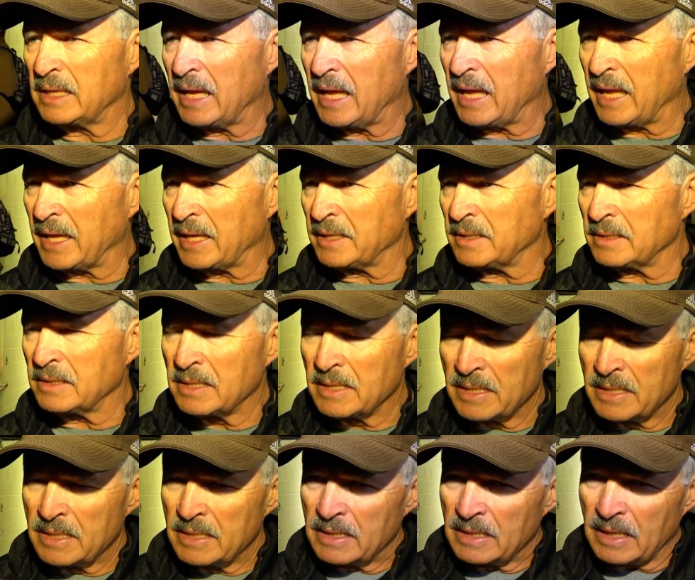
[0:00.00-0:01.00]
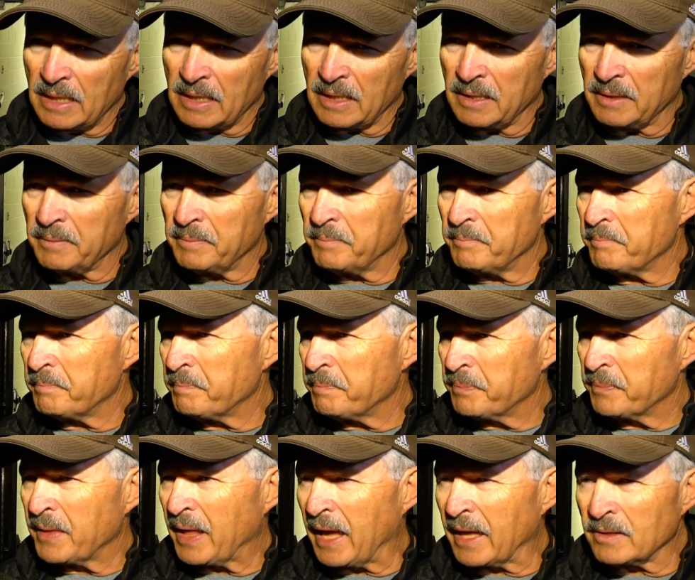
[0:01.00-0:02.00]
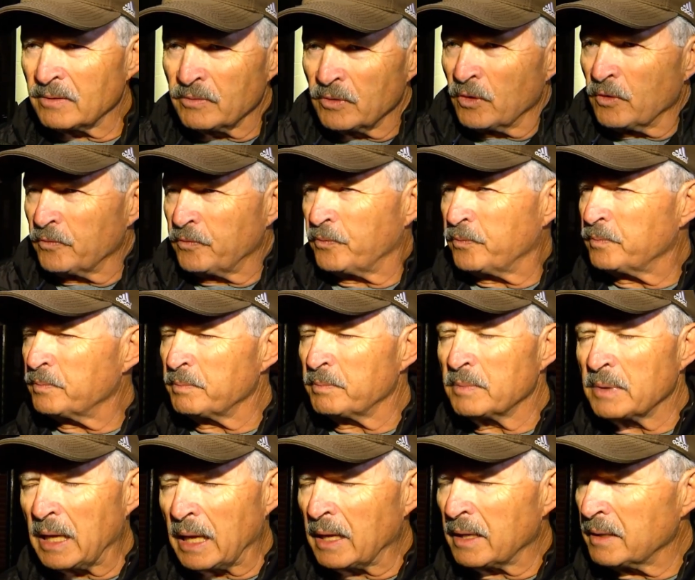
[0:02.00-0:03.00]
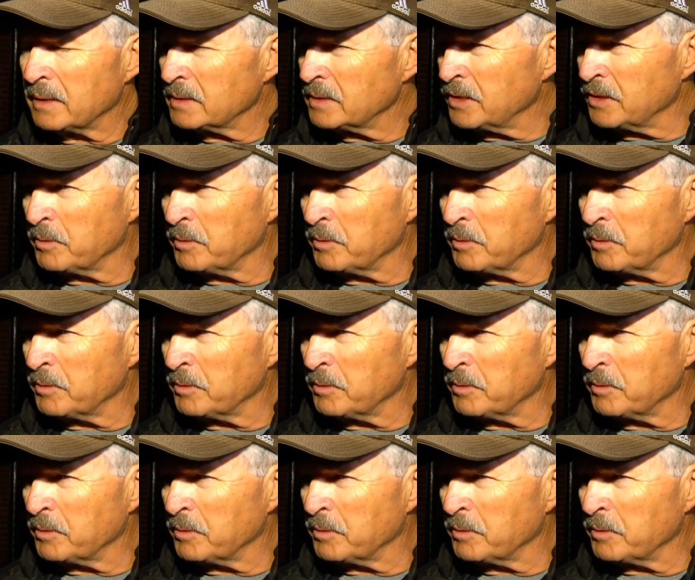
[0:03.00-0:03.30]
And uh, I don't know if uh,